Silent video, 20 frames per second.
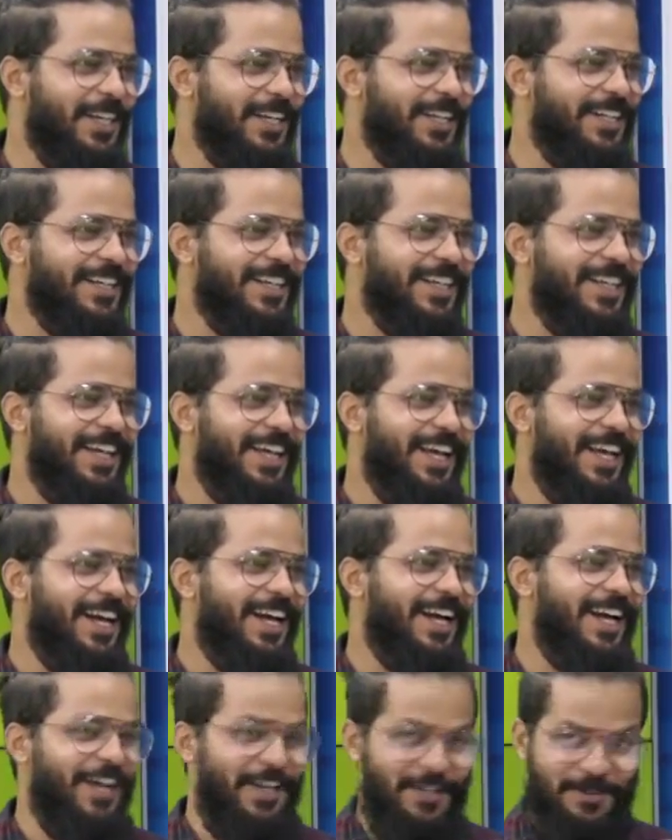in
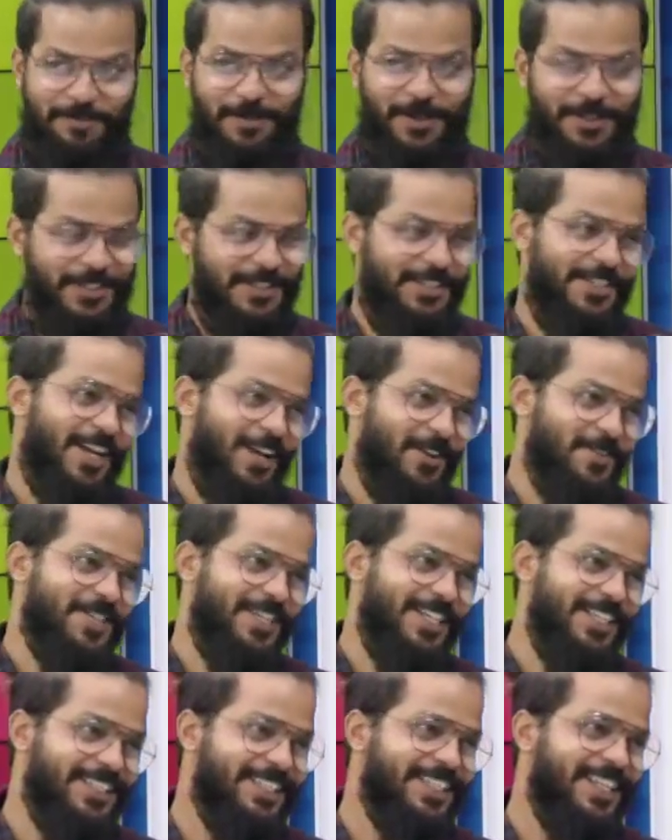production houses.